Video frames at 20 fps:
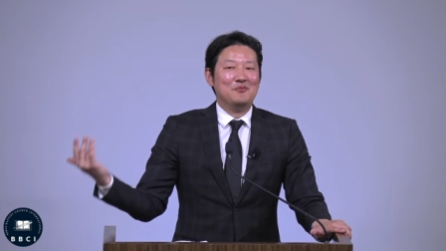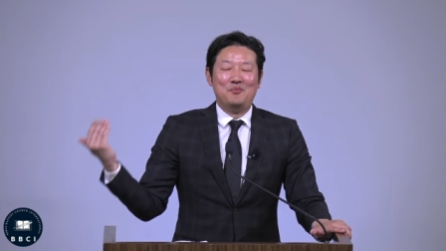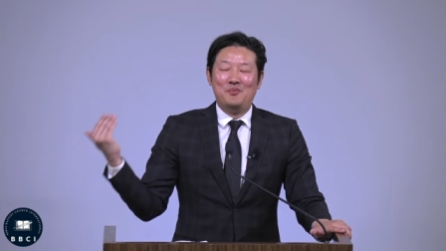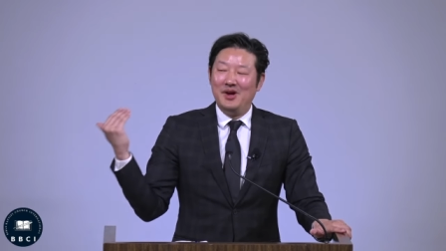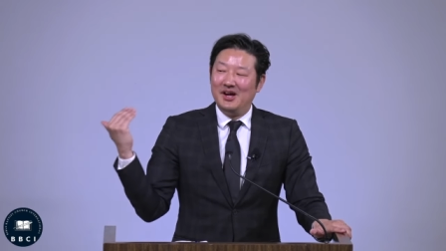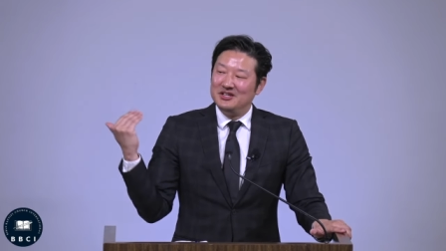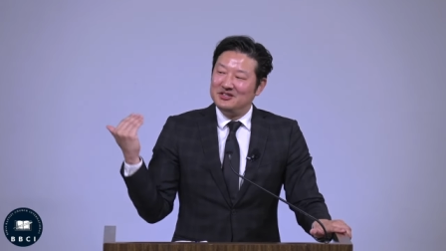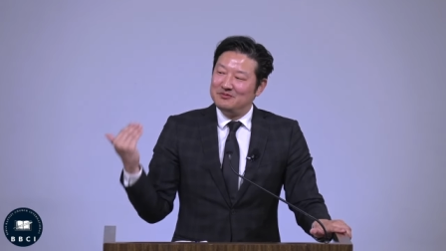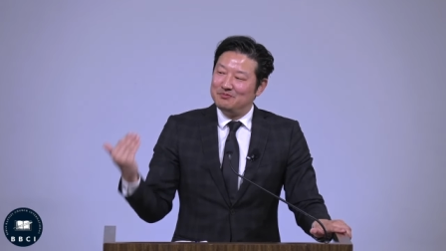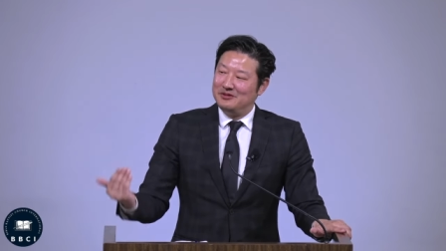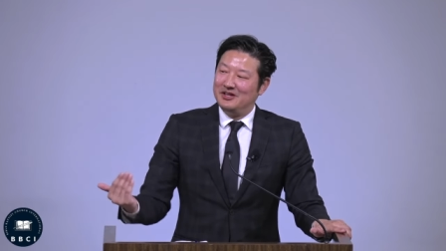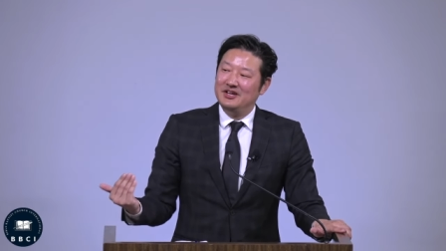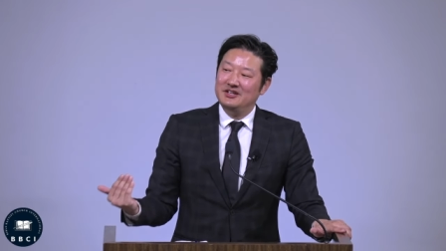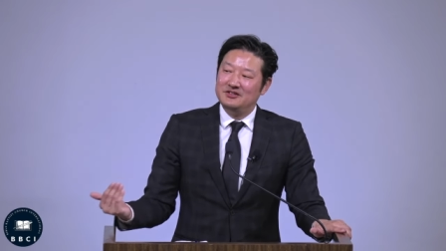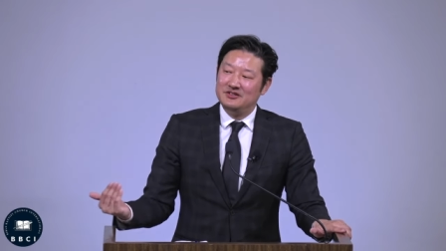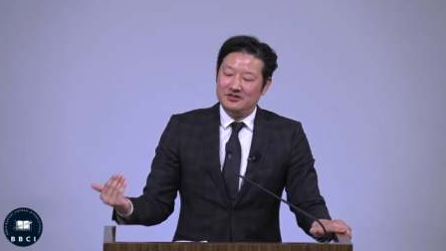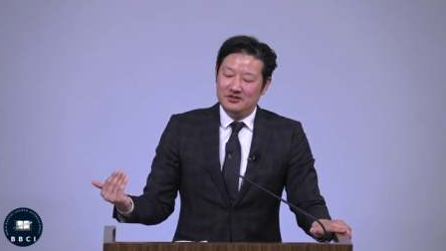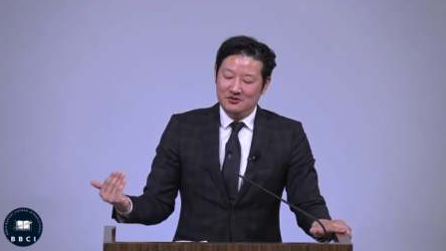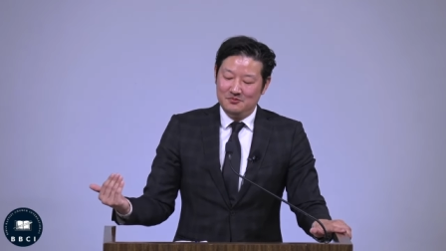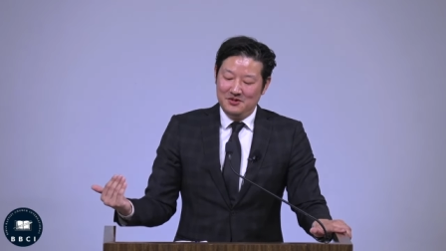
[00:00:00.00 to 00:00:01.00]
best place
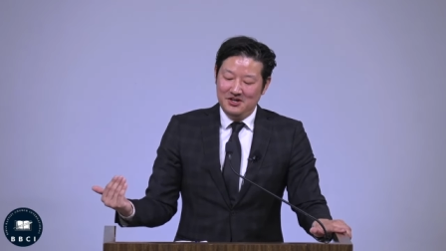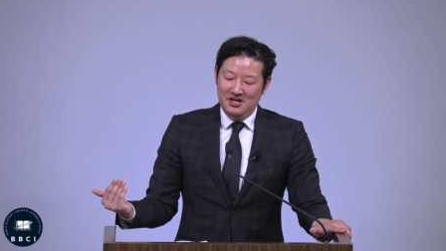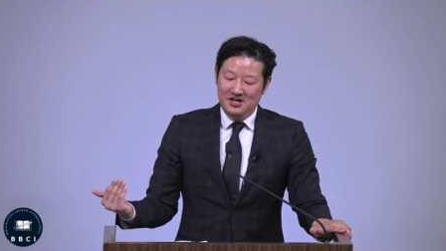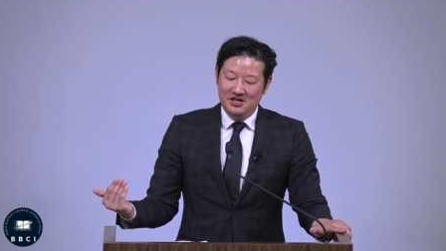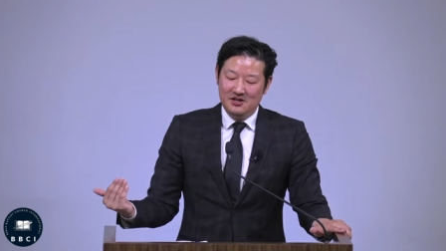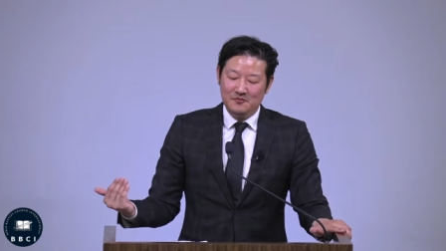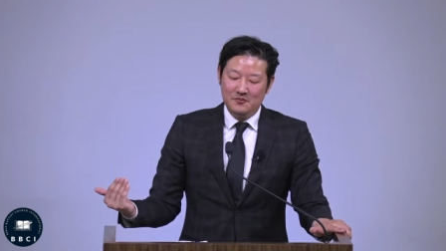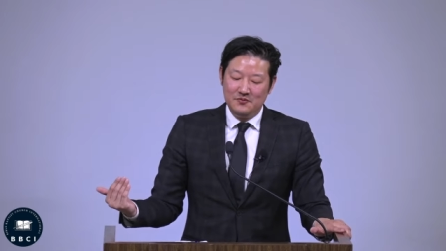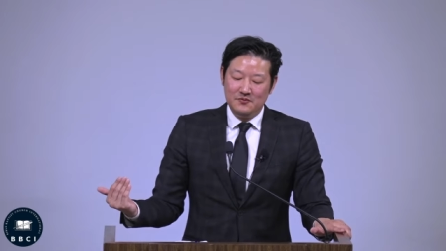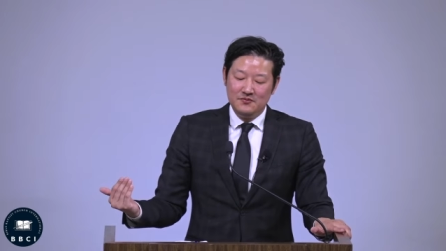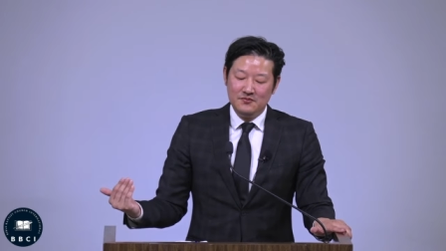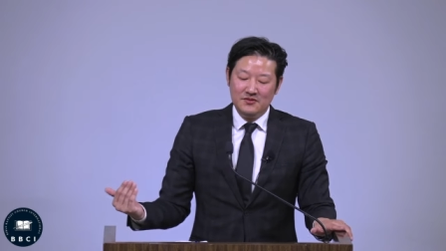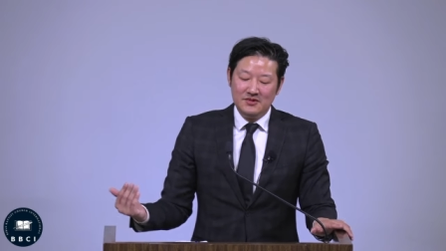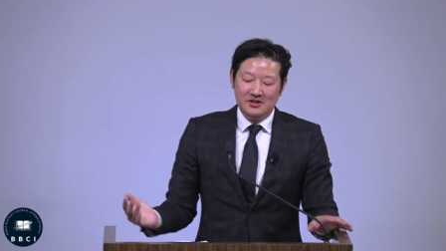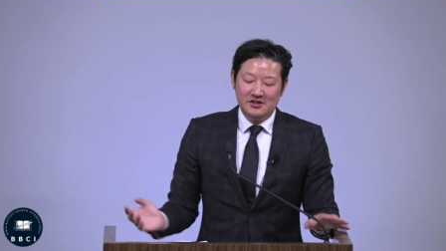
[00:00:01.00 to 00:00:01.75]
to be. Yes.